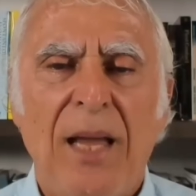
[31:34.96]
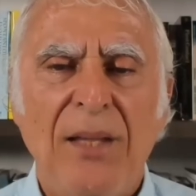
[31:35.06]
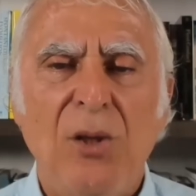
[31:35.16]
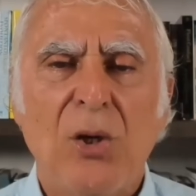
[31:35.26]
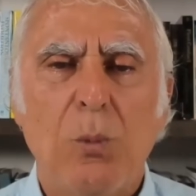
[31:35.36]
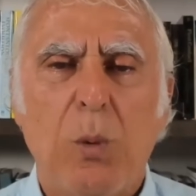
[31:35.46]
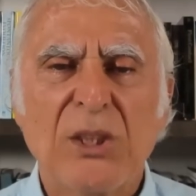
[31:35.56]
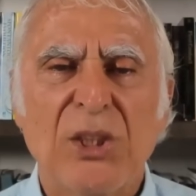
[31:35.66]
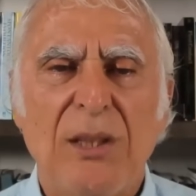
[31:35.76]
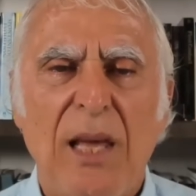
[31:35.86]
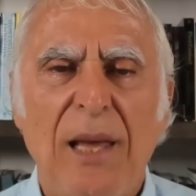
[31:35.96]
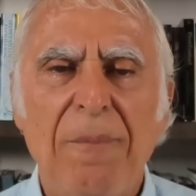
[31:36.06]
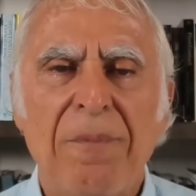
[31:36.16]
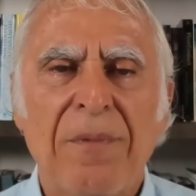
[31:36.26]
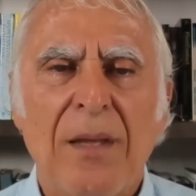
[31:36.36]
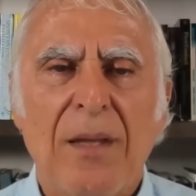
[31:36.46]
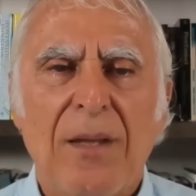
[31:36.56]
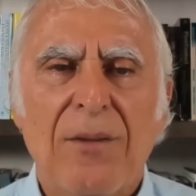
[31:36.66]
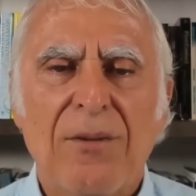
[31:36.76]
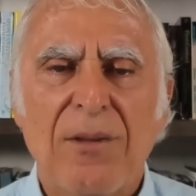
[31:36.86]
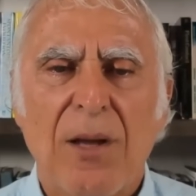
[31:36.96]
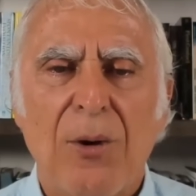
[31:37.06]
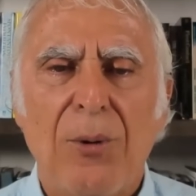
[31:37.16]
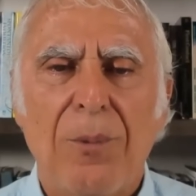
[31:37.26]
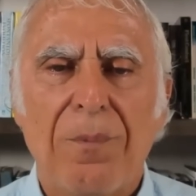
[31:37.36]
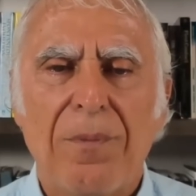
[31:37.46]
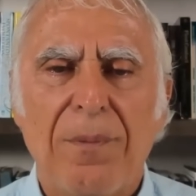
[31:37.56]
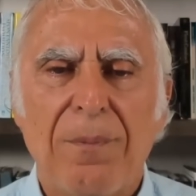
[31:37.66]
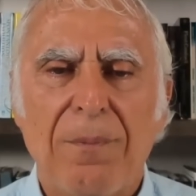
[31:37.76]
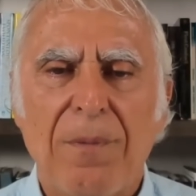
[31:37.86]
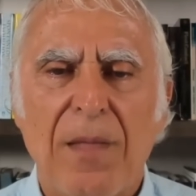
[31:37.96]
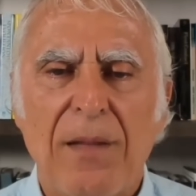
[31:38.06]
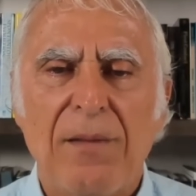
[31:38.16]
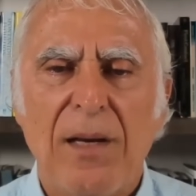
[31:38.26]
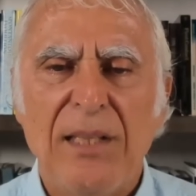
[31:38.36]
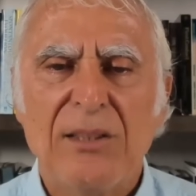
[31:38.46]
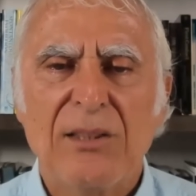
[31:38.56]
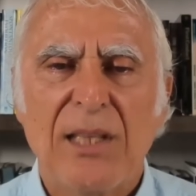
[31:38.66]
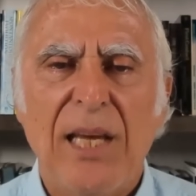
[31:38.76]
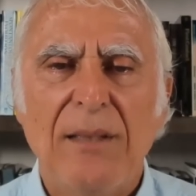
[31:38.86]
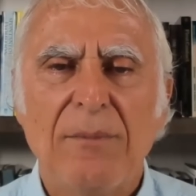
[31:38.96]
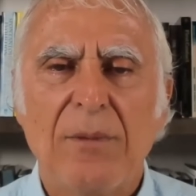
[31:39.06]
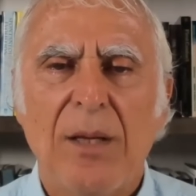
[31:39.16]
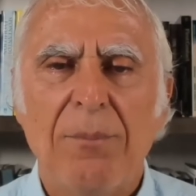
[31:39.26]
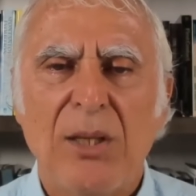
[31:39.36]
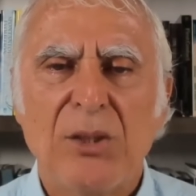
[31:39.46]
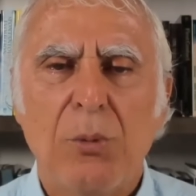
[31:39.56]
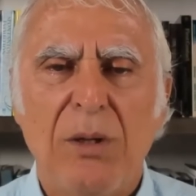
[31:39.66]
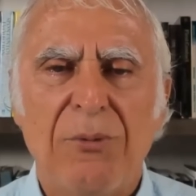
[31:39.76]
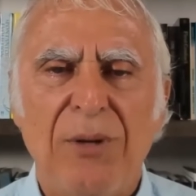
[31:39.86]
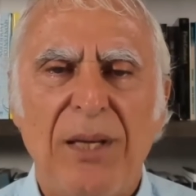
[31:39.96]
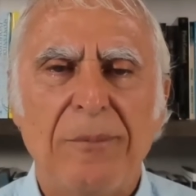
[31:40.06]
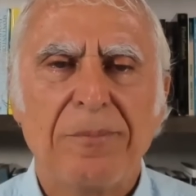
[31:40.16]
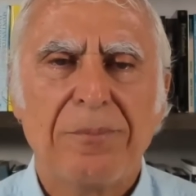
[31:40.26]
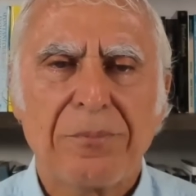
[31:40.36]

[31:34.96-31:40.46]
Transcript: and you could watch it there. So the link's again in my Twitter feed.